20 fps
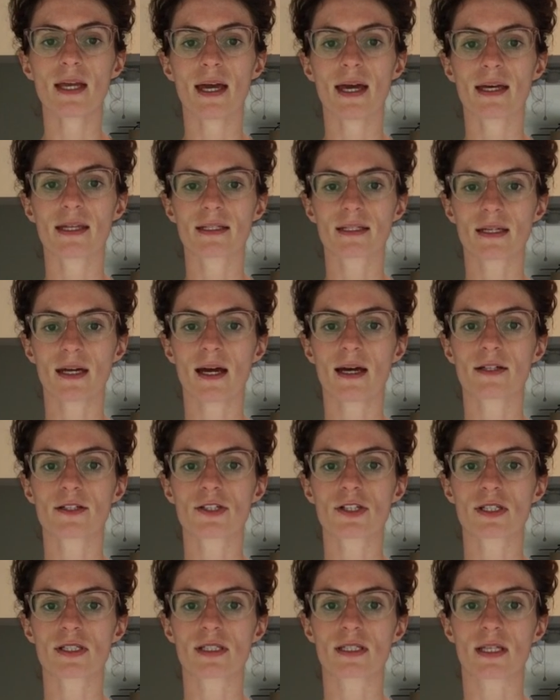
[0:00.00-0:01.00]
and
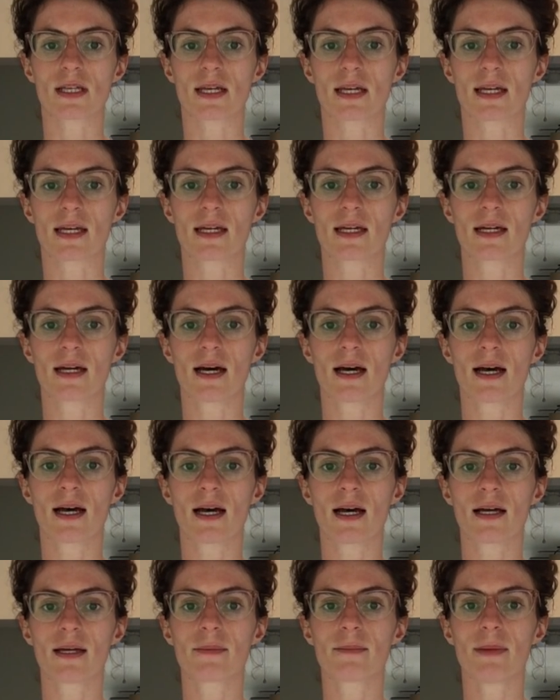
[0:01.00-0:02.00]
consciously
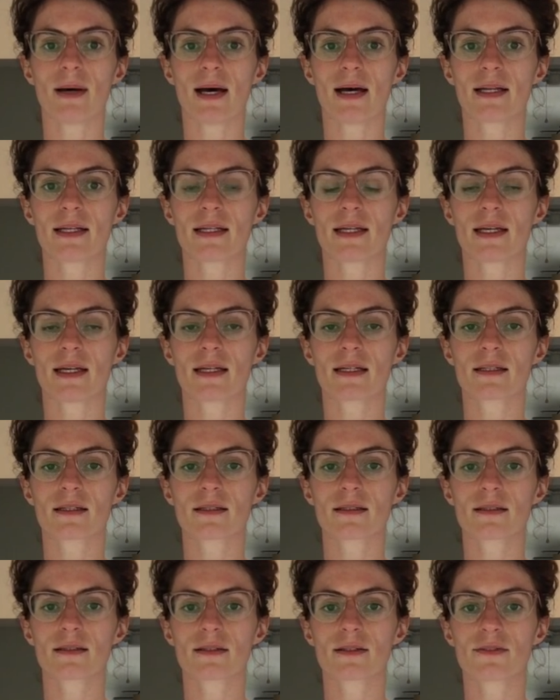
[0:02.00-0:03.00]

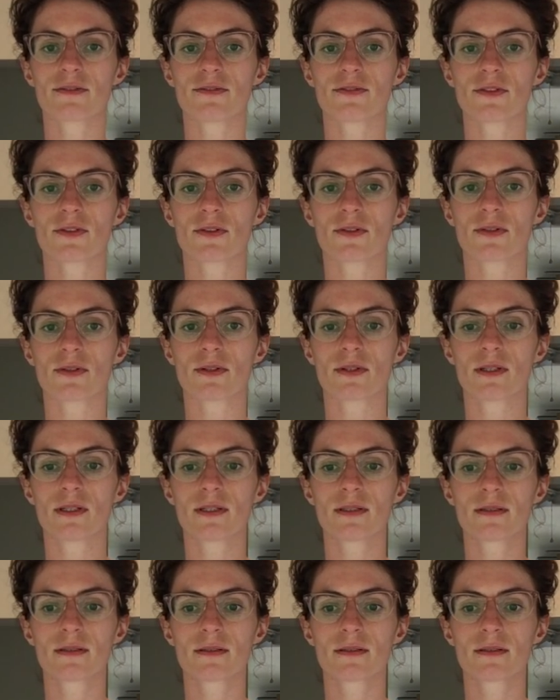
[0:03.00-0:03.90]
embodying the full